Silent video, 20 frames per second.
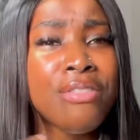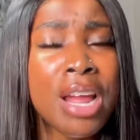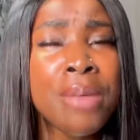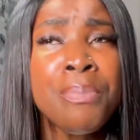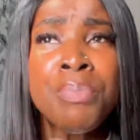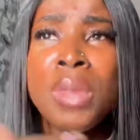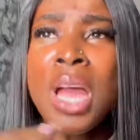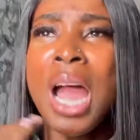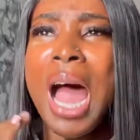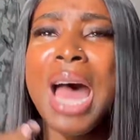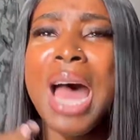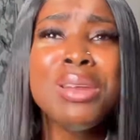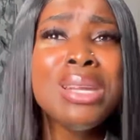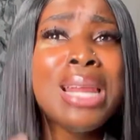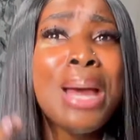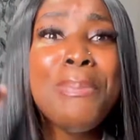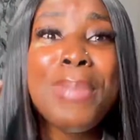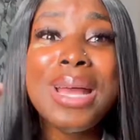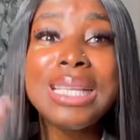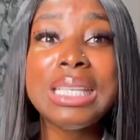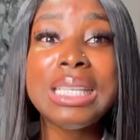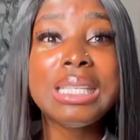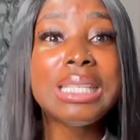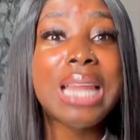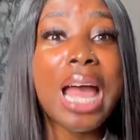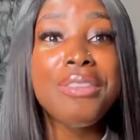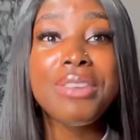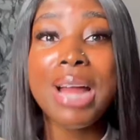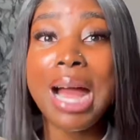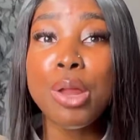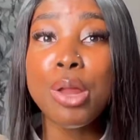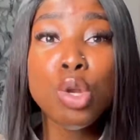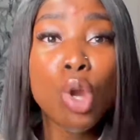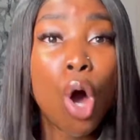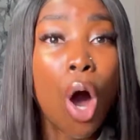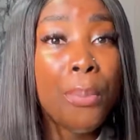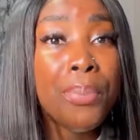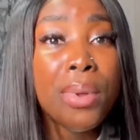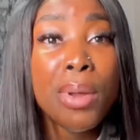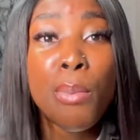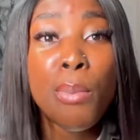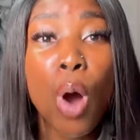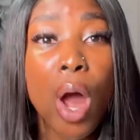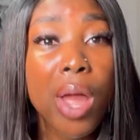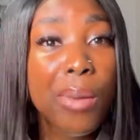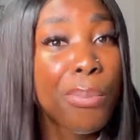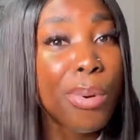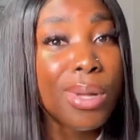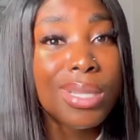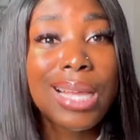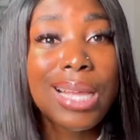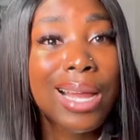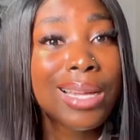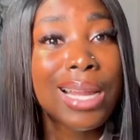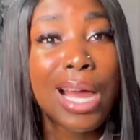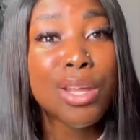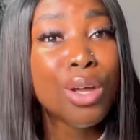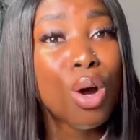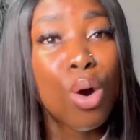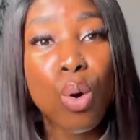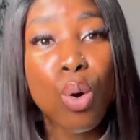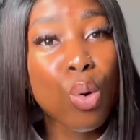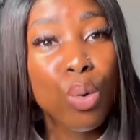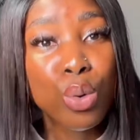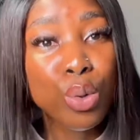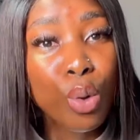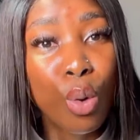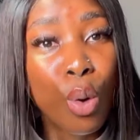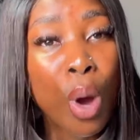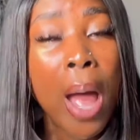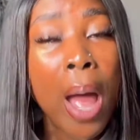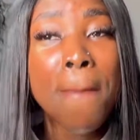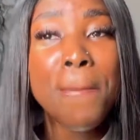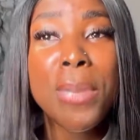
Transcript: Like, another person's life cannot be more important than your own, no,